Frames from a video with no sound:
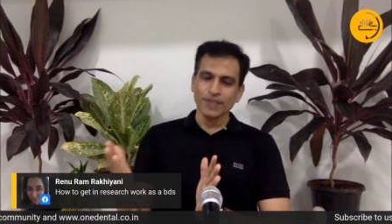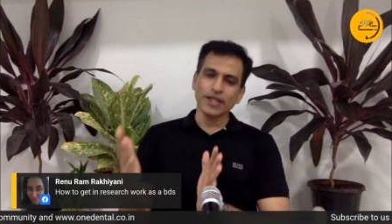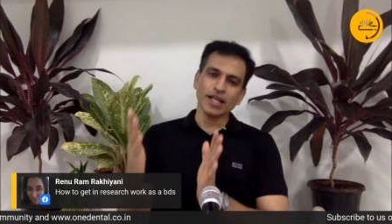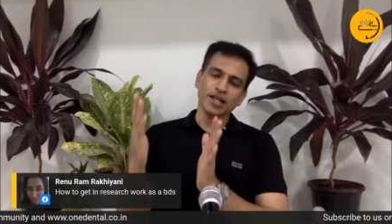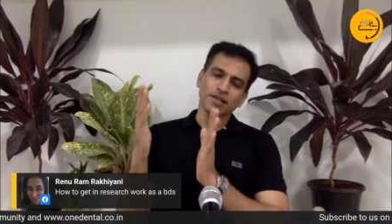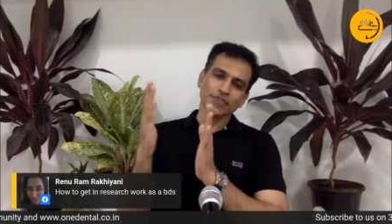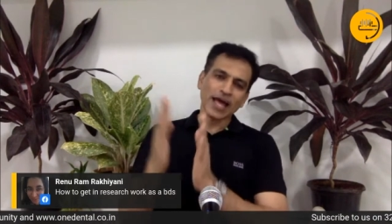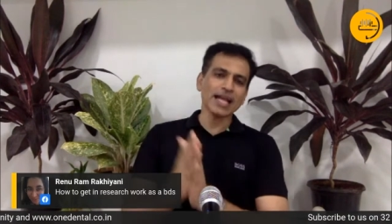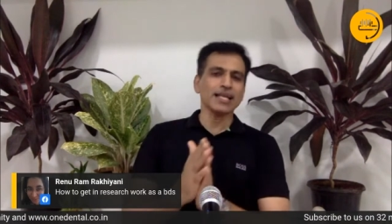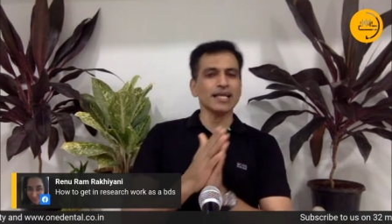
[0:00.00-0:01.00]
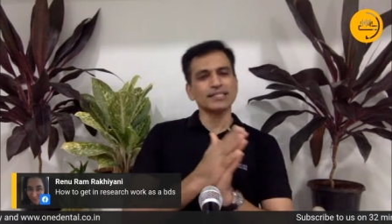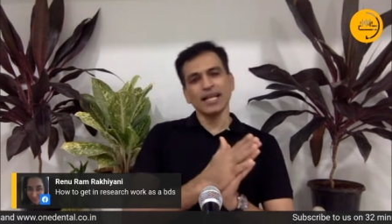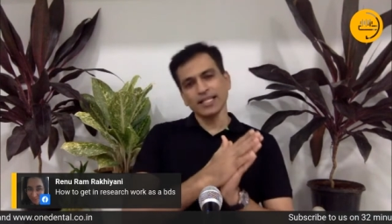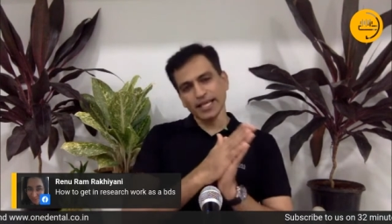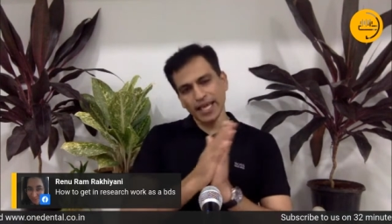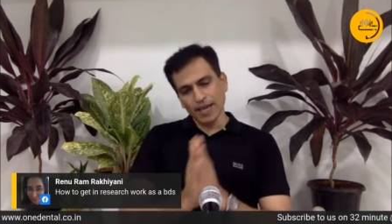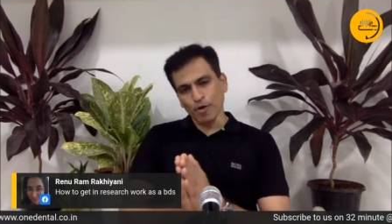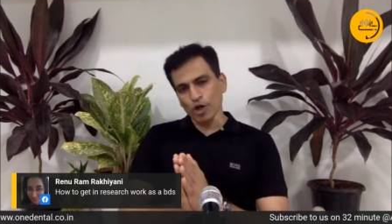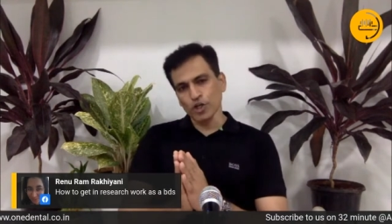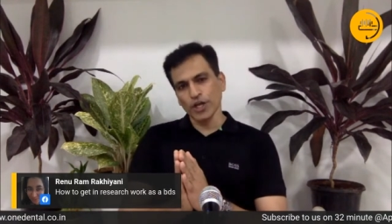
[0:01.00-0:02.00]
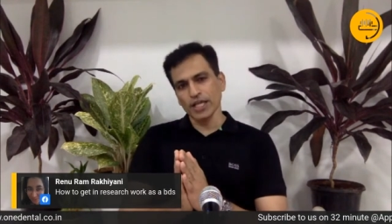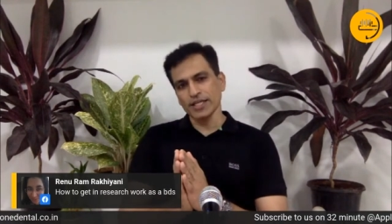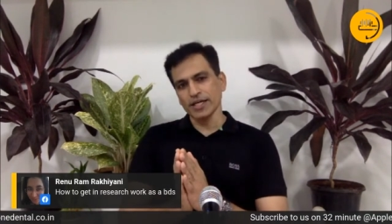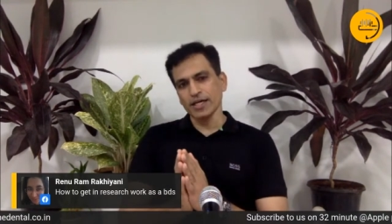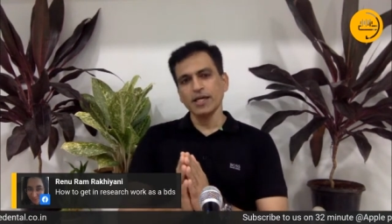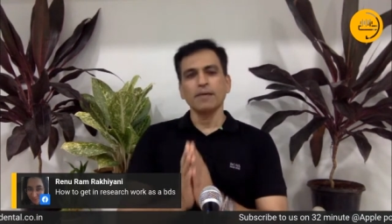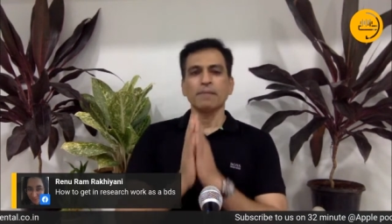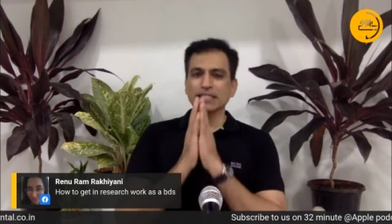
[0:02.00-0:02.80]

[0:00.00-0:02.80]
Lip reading: then that is another game altogether.